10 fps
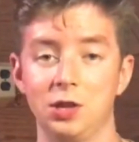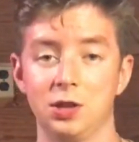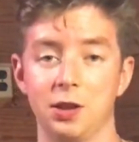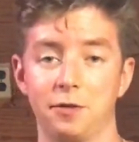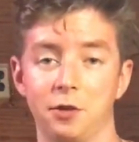
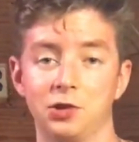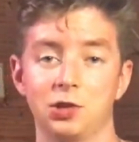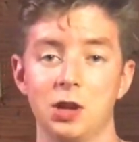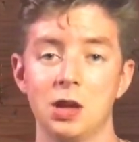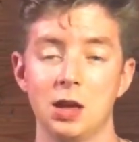the
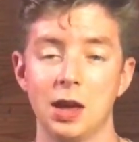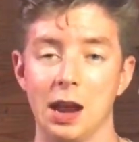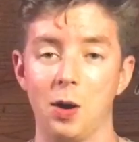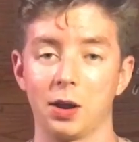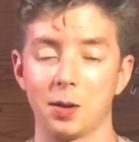difference and
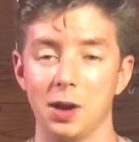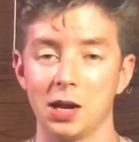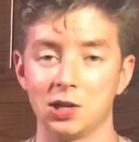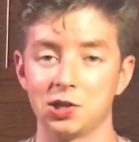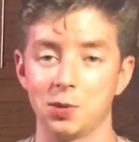how I can
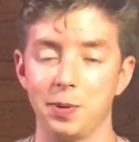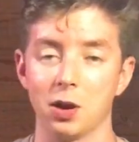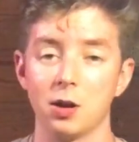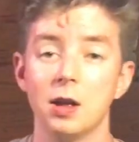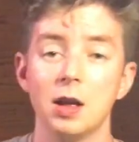make it
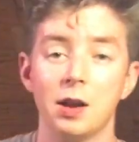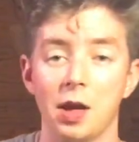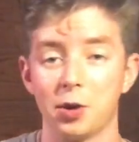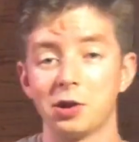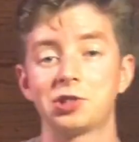disappear.
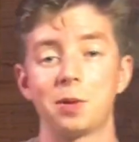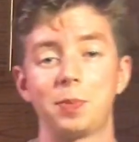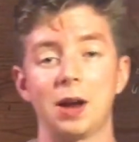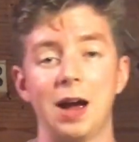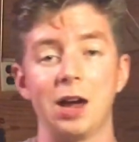Now there is
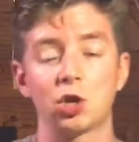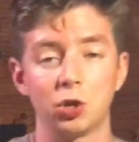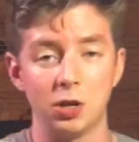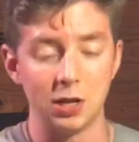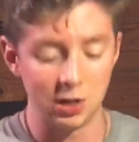something I
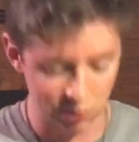actually did